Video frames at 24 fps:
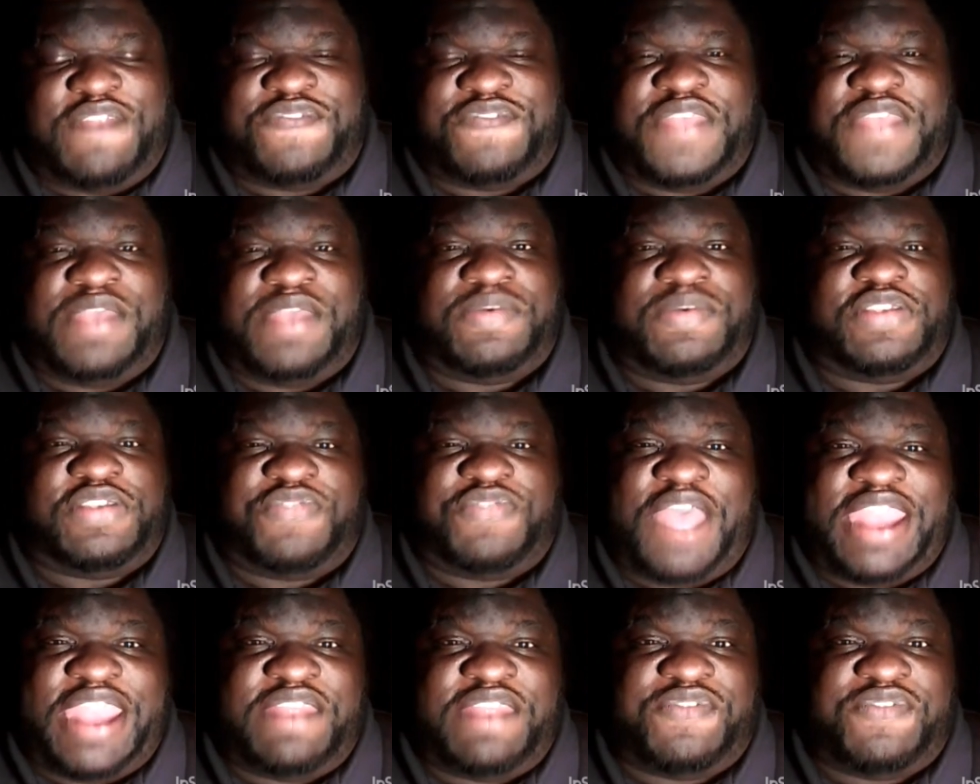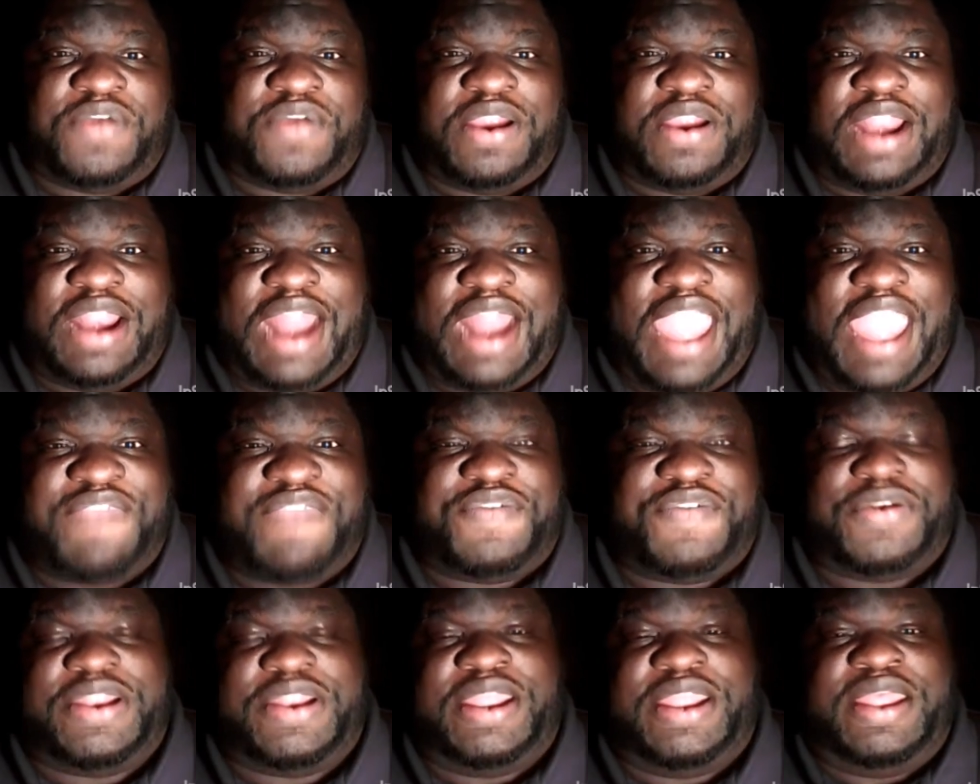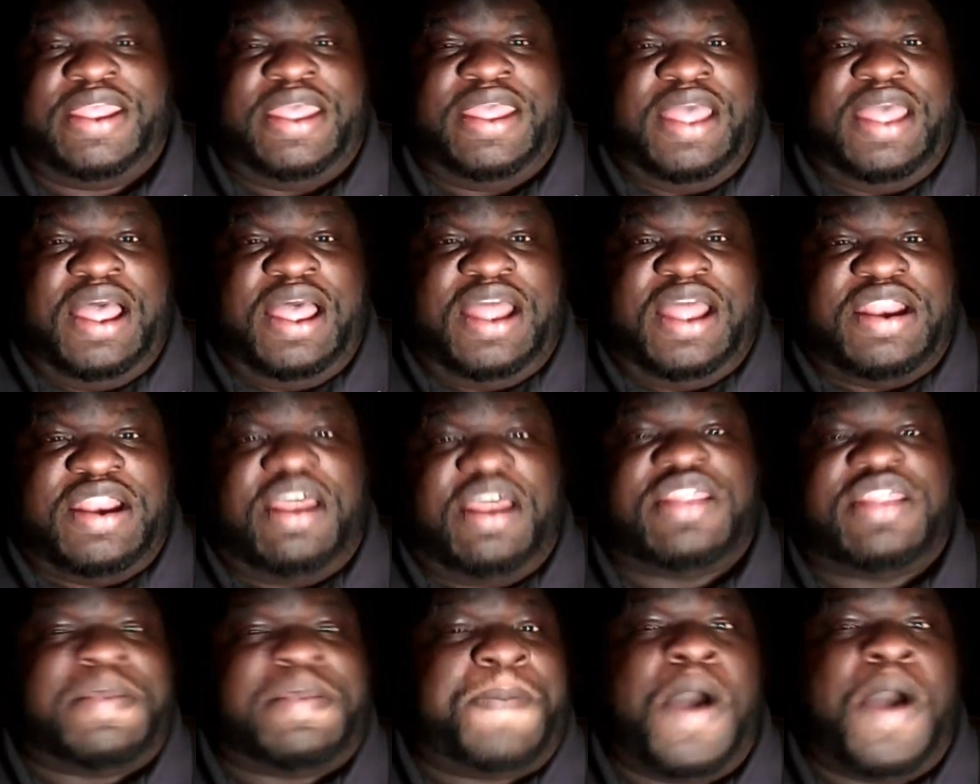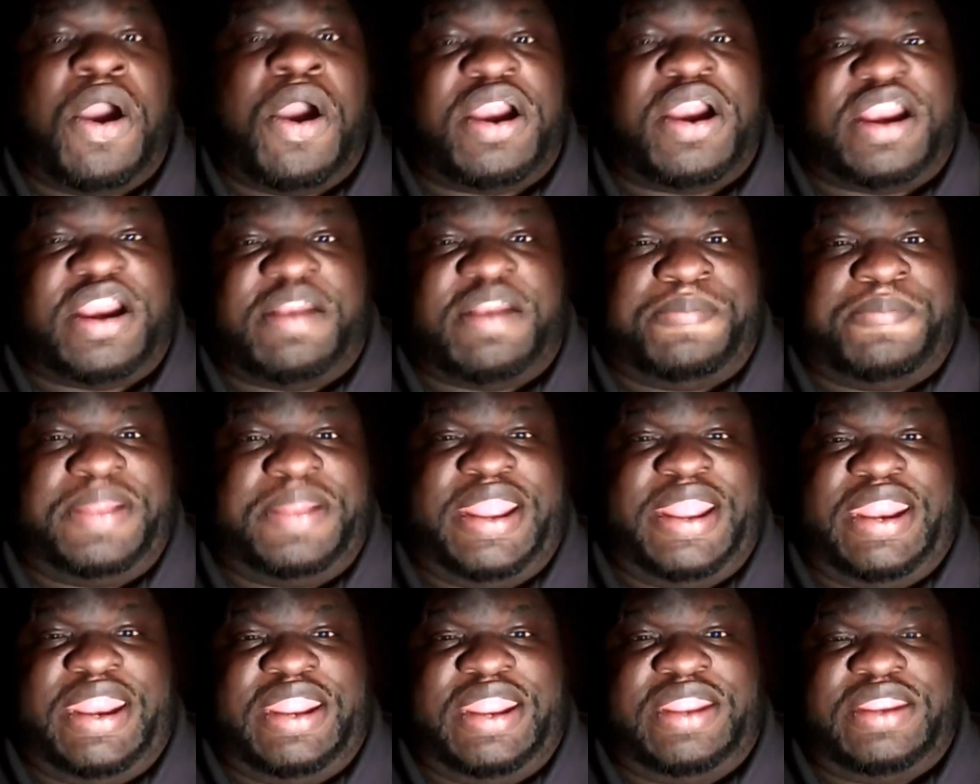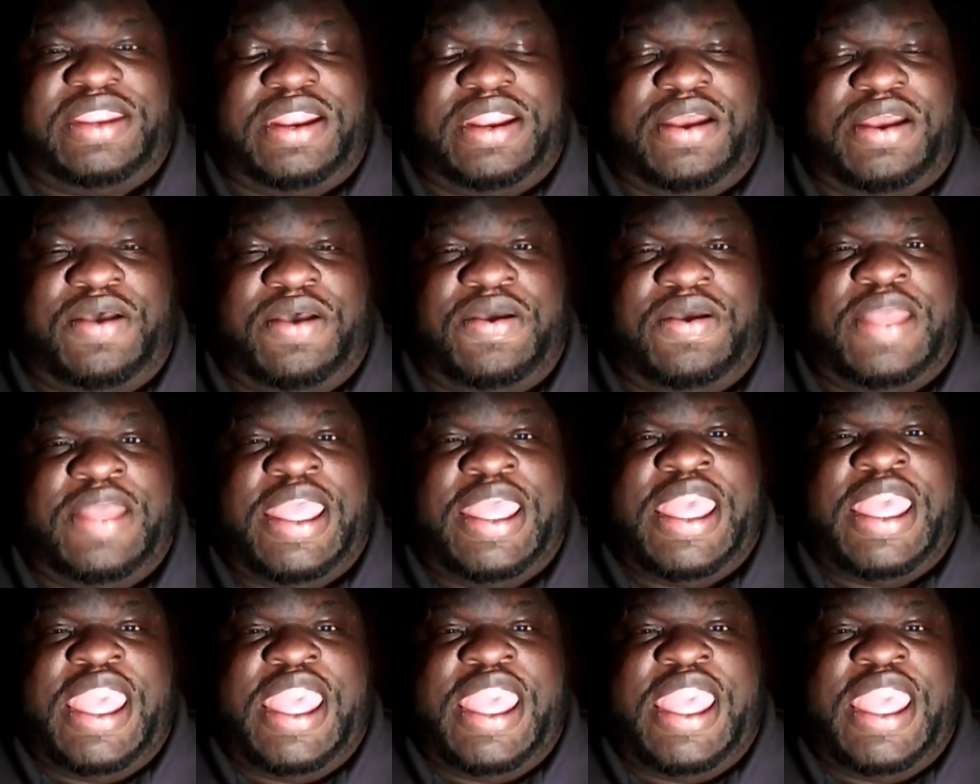Finn was fighting for her life on another part of the planet, you know,